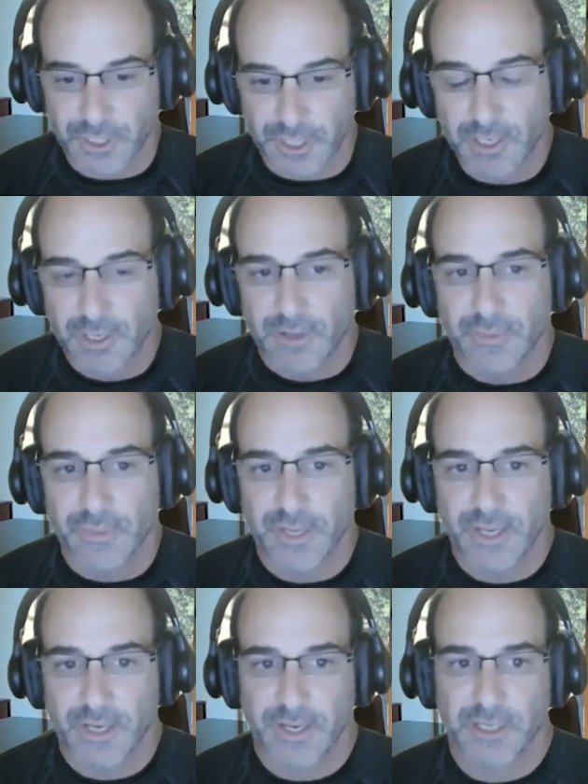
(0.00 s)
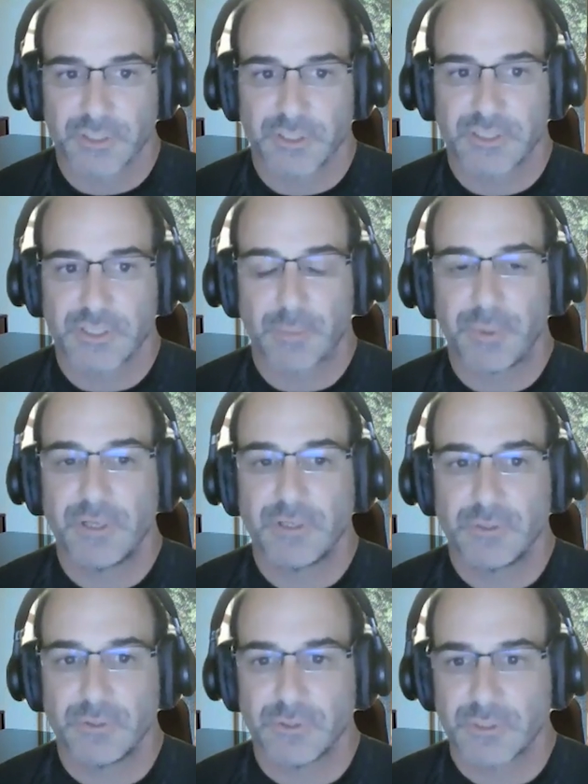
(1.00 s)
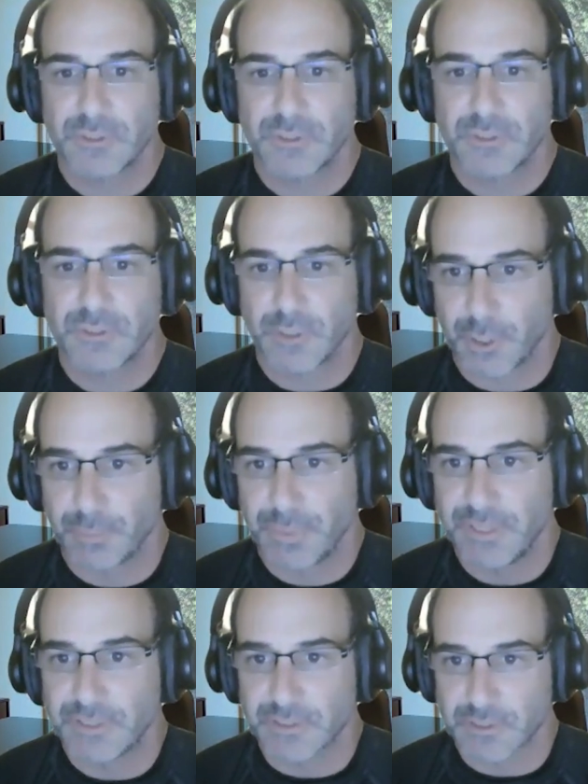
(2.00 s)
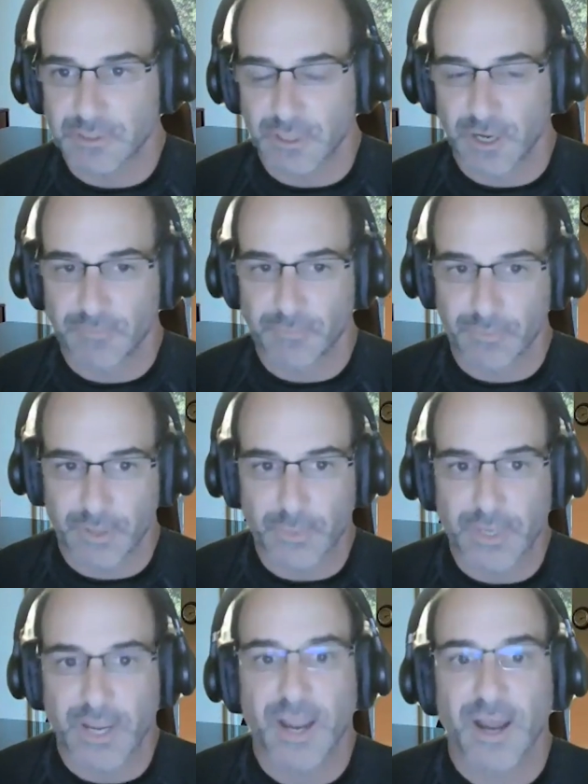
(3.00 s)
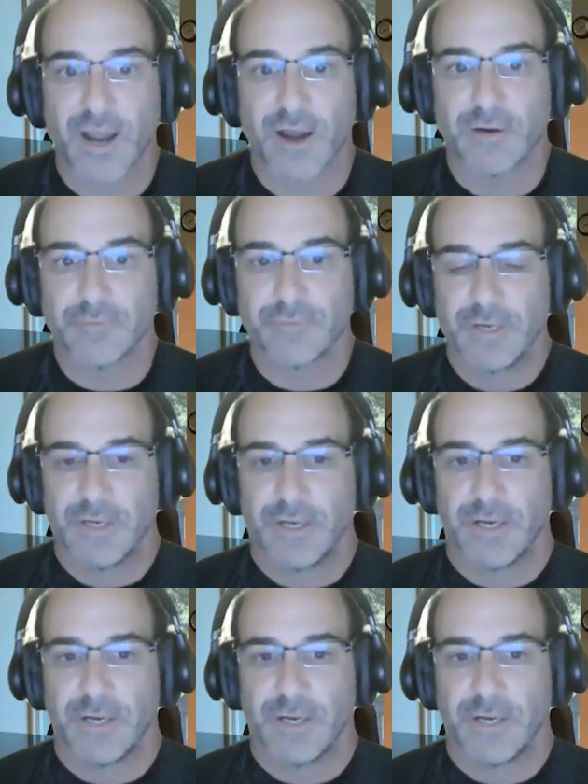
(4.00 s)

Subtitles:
they can actually step into some of the bigger pieces of software that we have,